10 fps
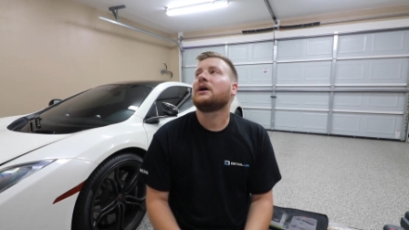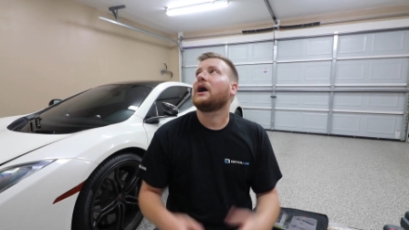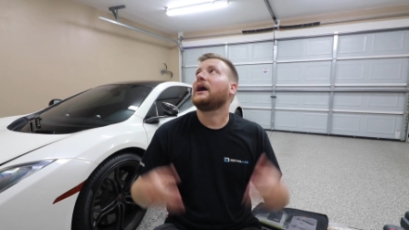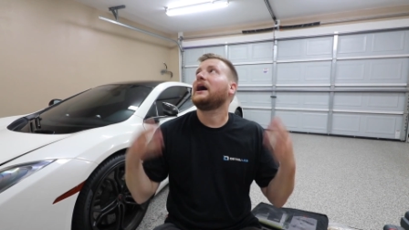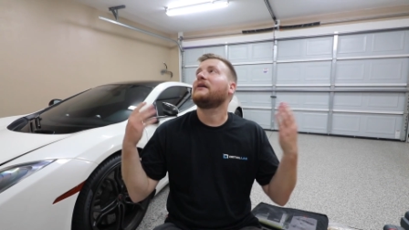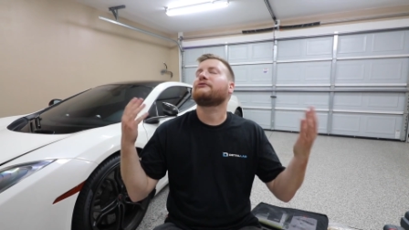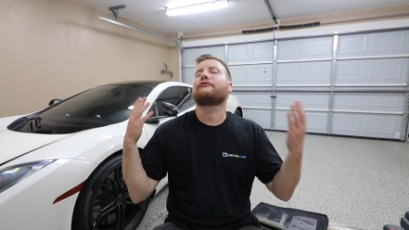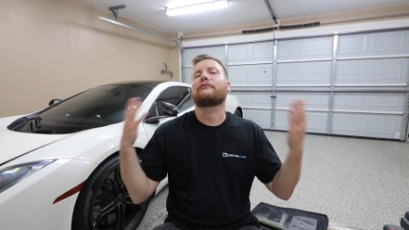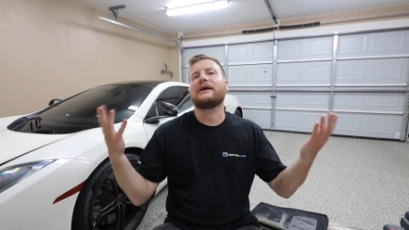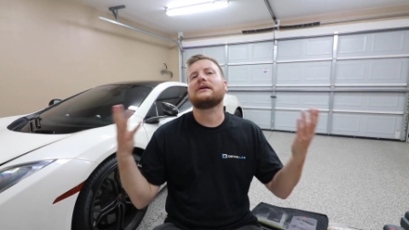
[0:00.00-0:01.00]
I have
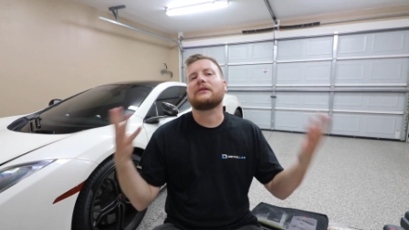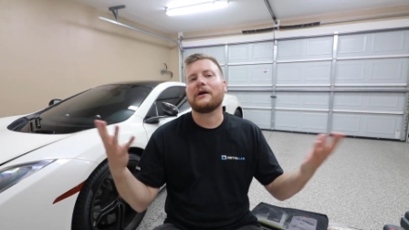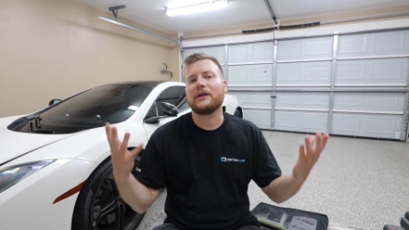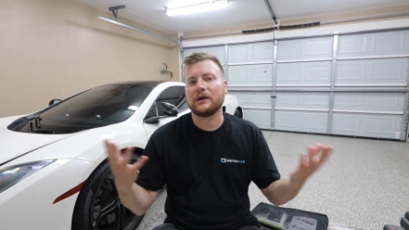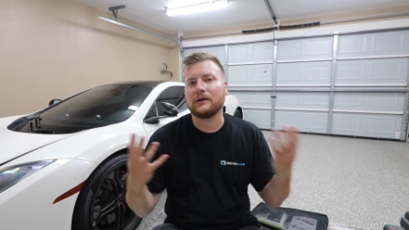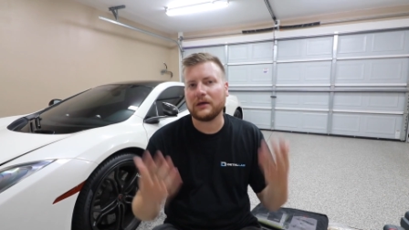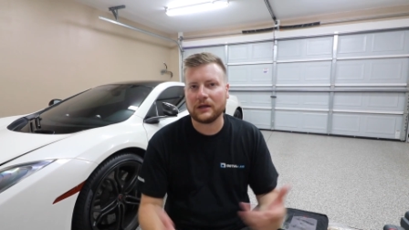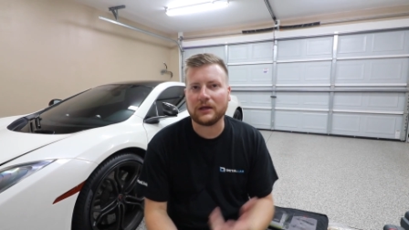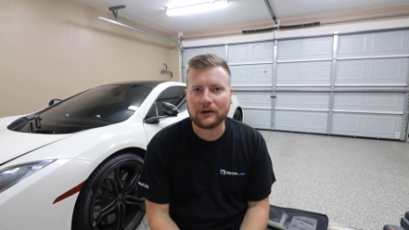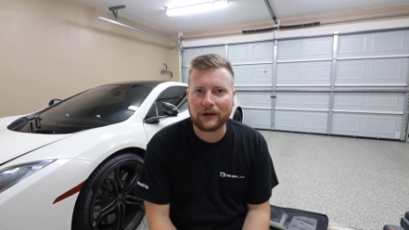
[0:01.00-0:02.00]
great lighting
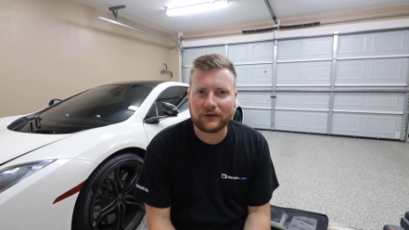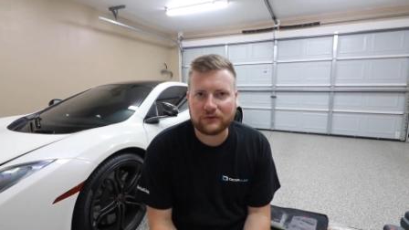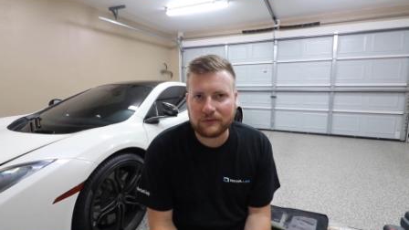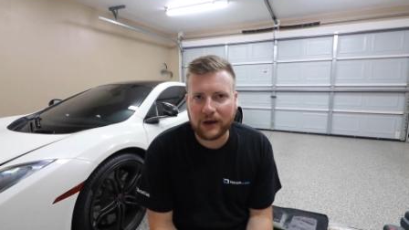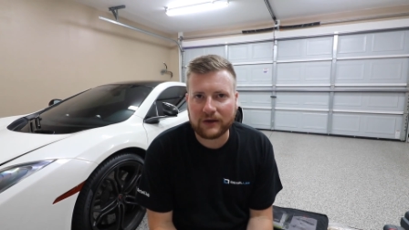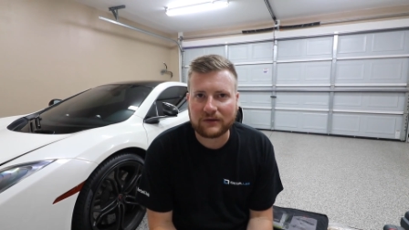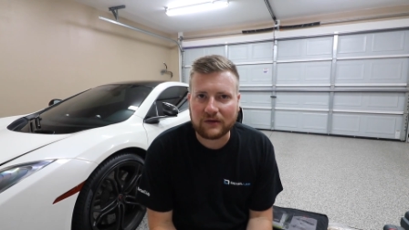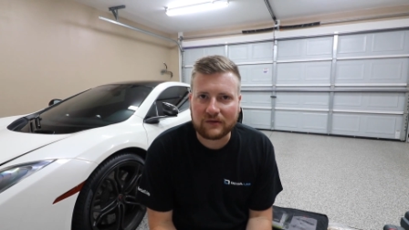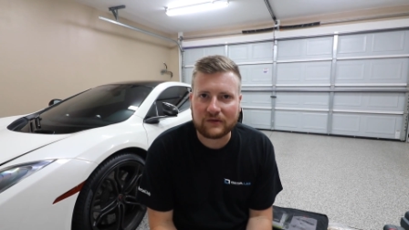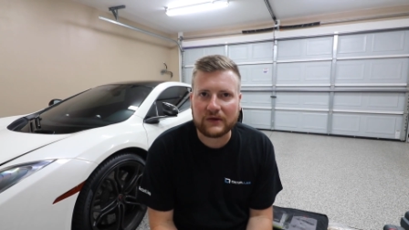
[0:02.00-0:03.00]
in here, as you guys
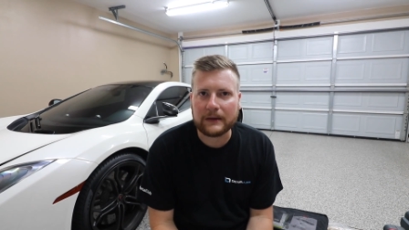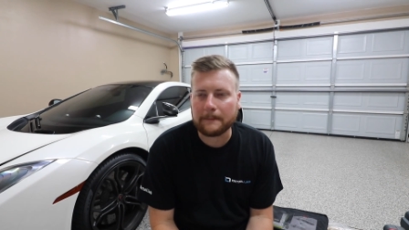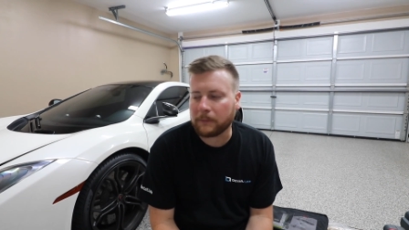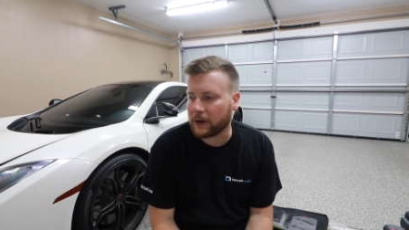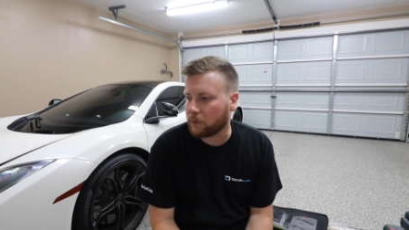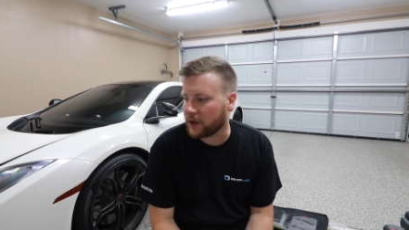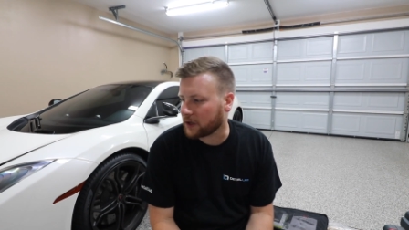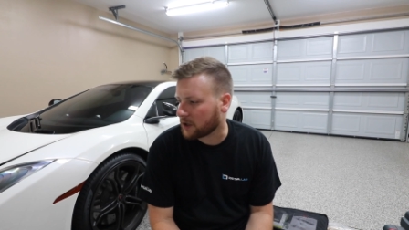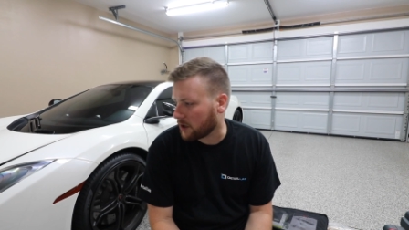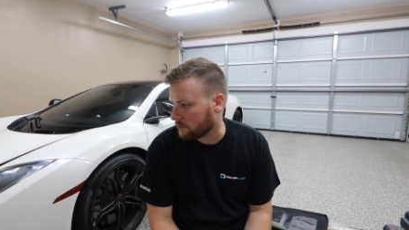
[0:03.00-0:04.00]
can see, but when
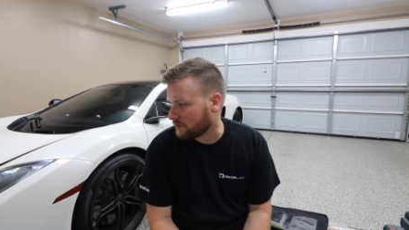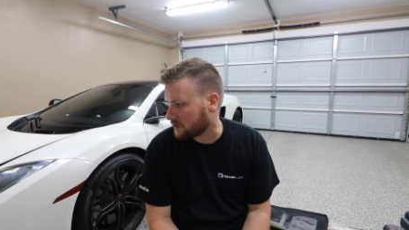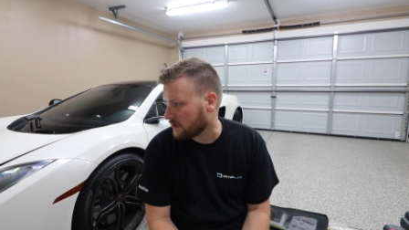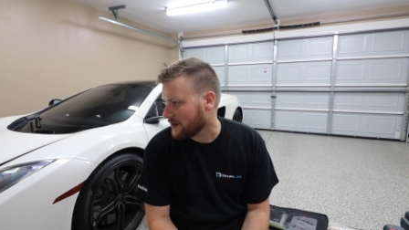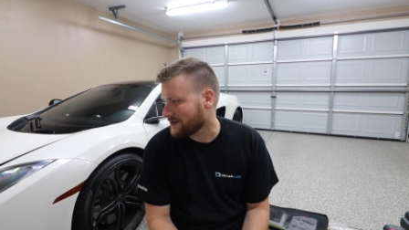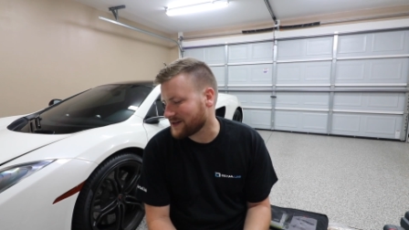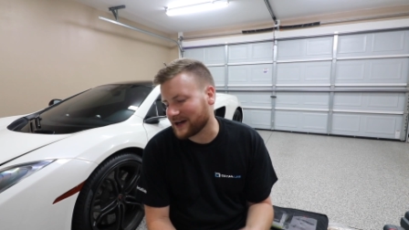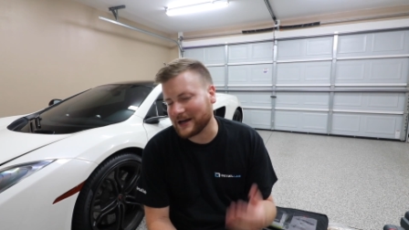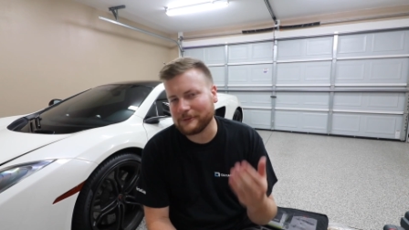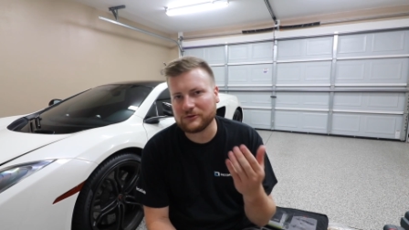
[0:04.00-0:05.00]
it comes
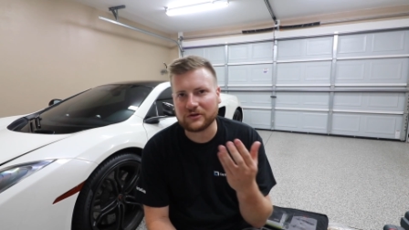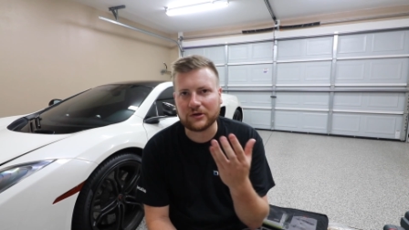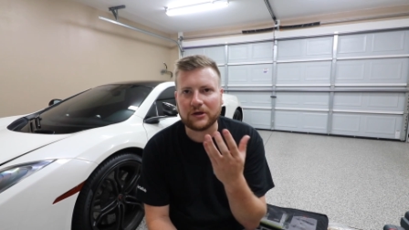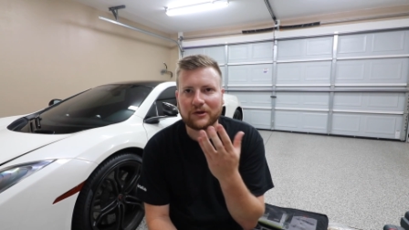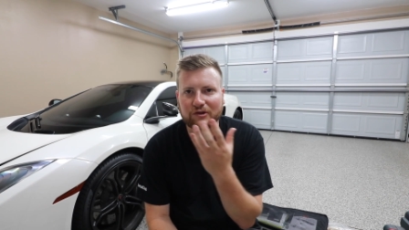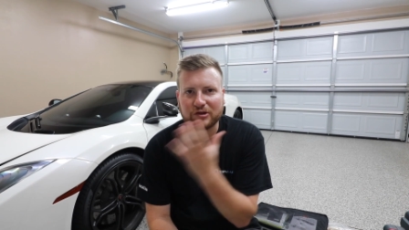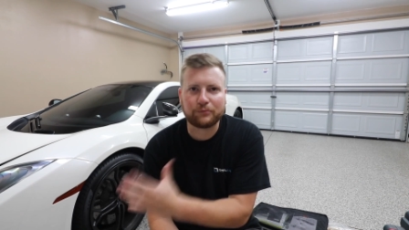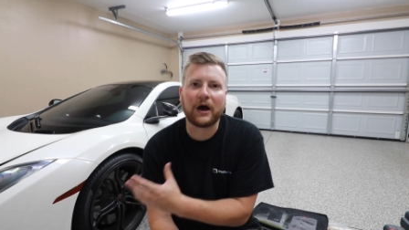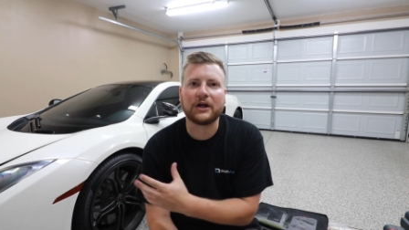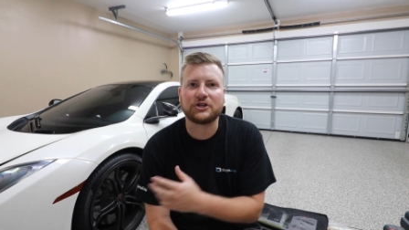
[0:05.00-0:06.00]
time to
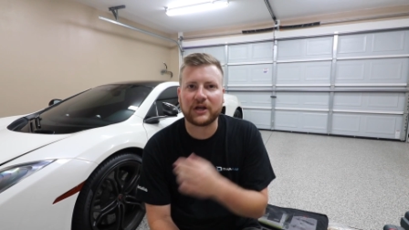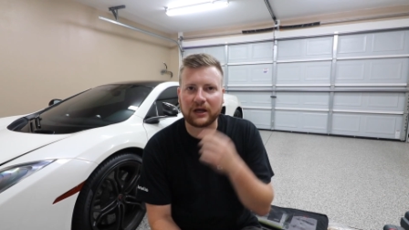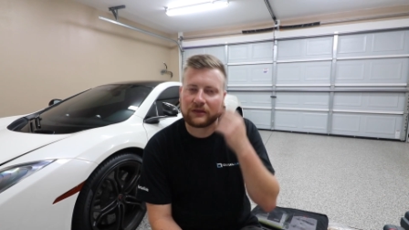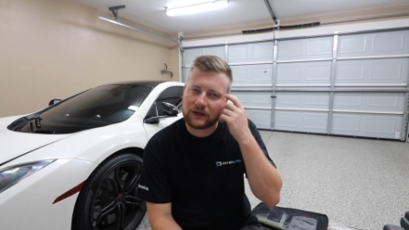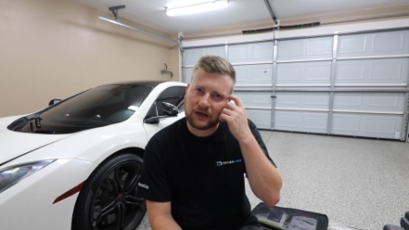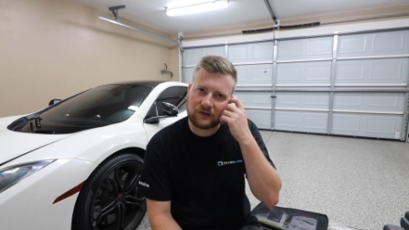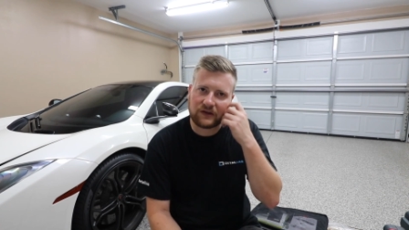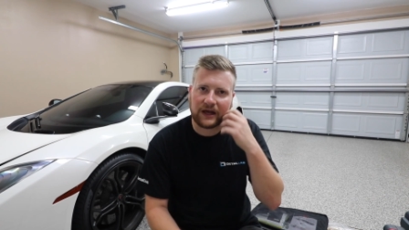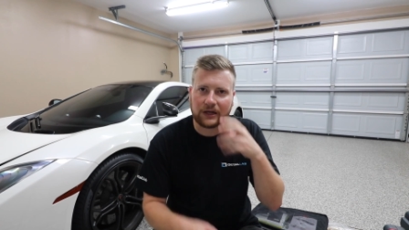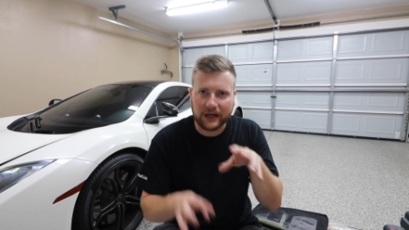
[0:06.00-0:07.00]
spot check things
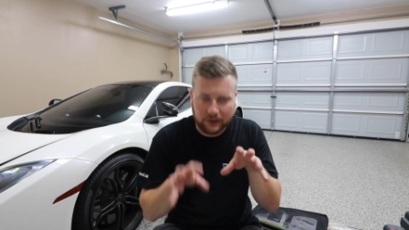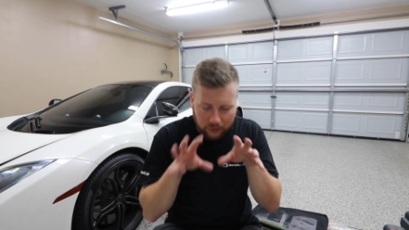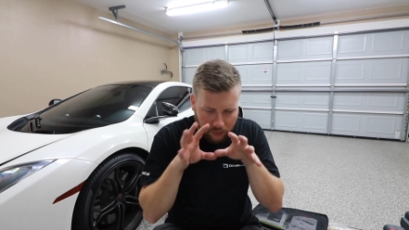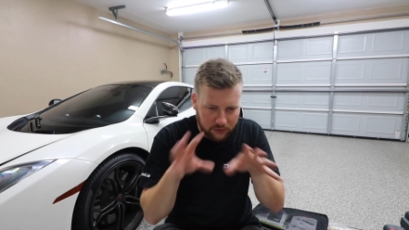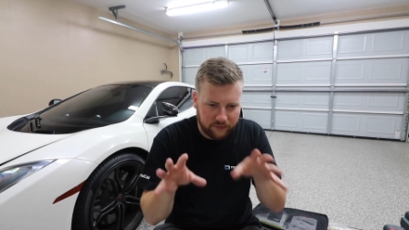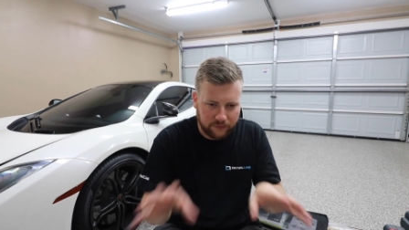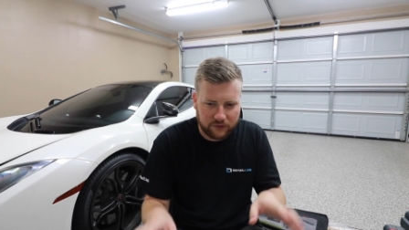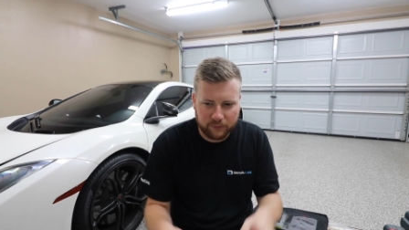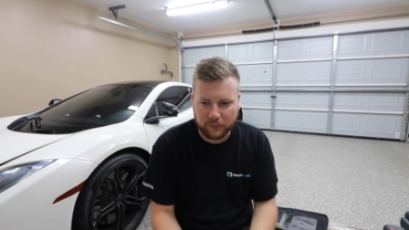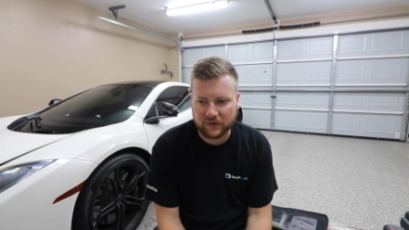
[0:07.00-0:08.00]
and look
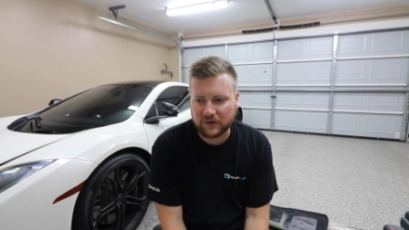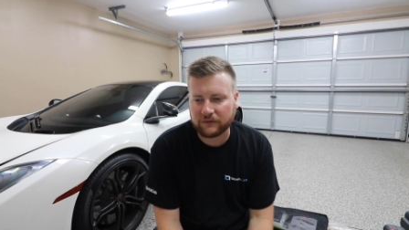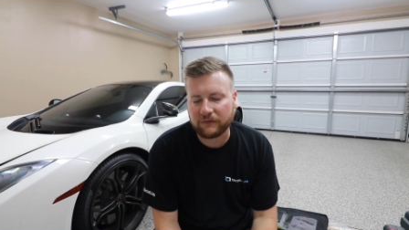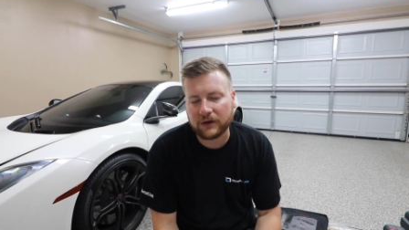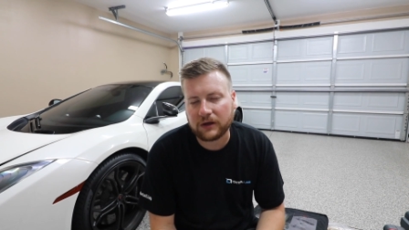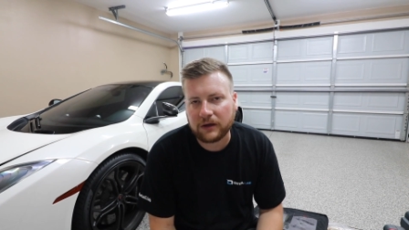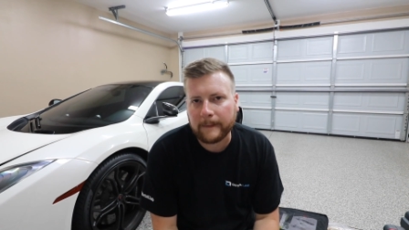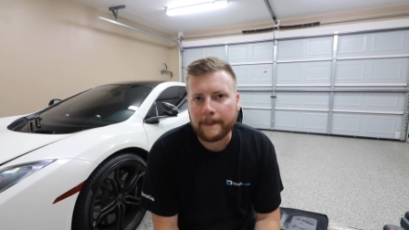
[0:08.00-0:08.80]
for specific